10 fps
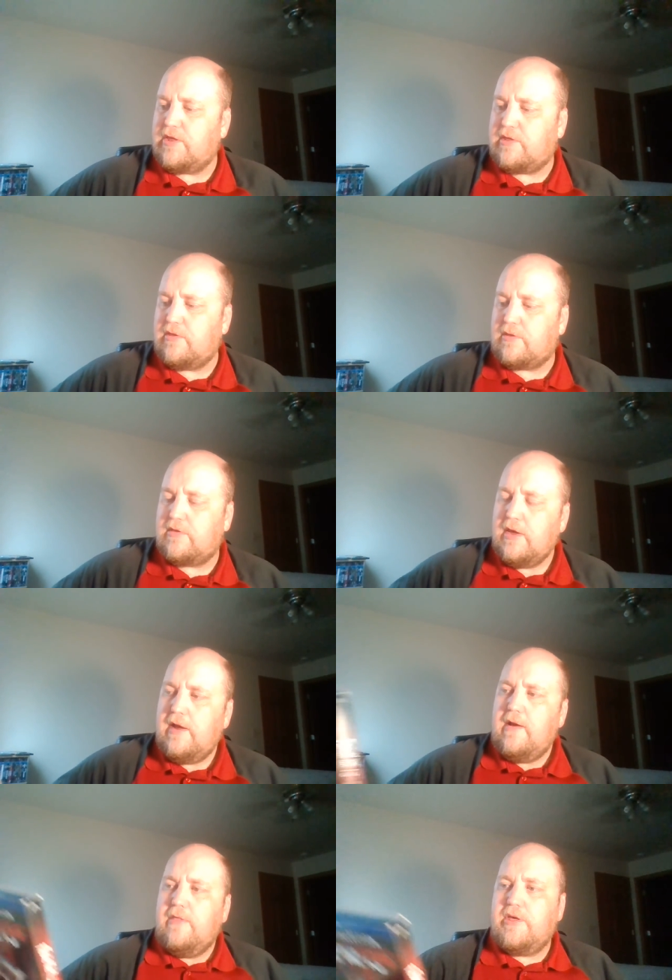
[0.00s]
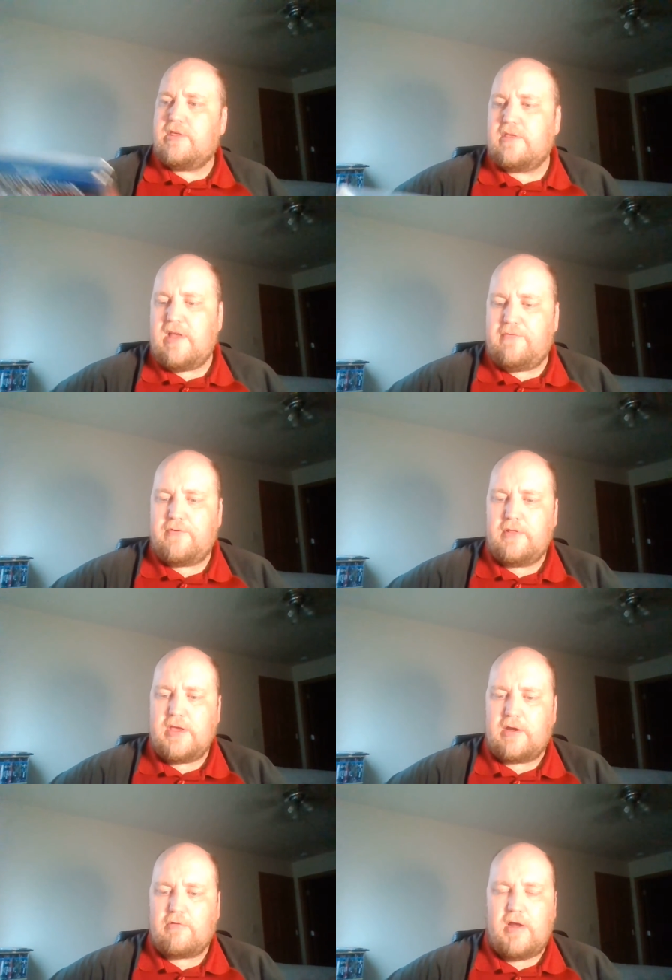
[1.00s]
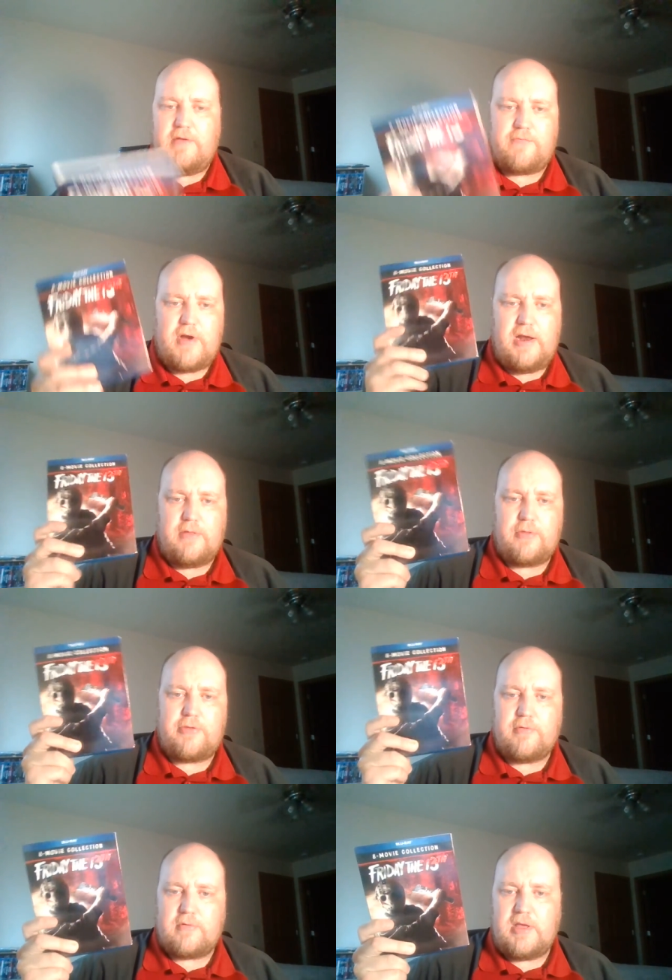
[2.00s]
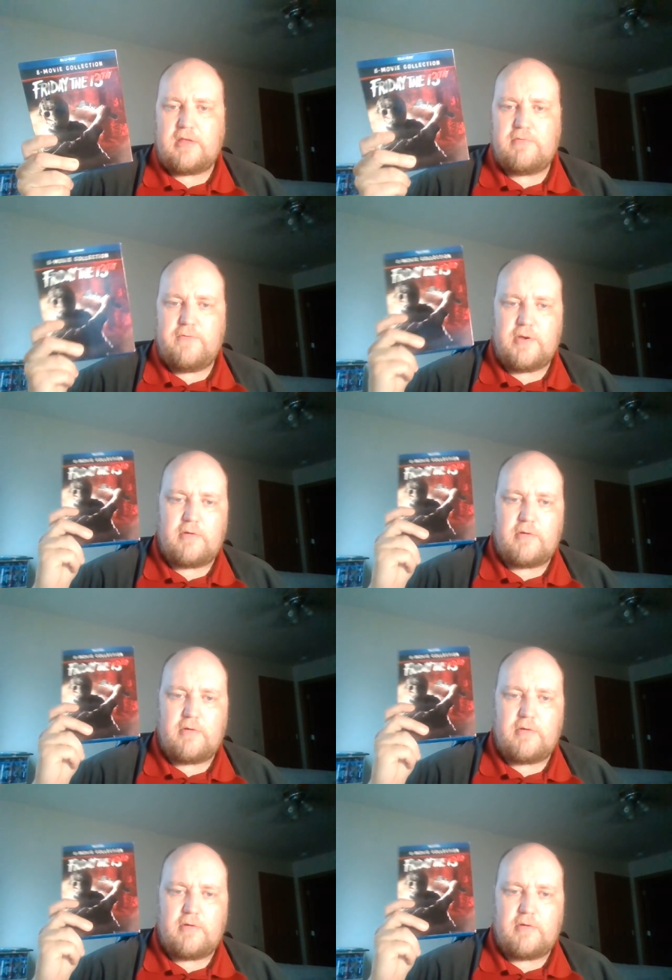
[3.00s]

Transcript: This is this is definitely a great Friday the 13th movie,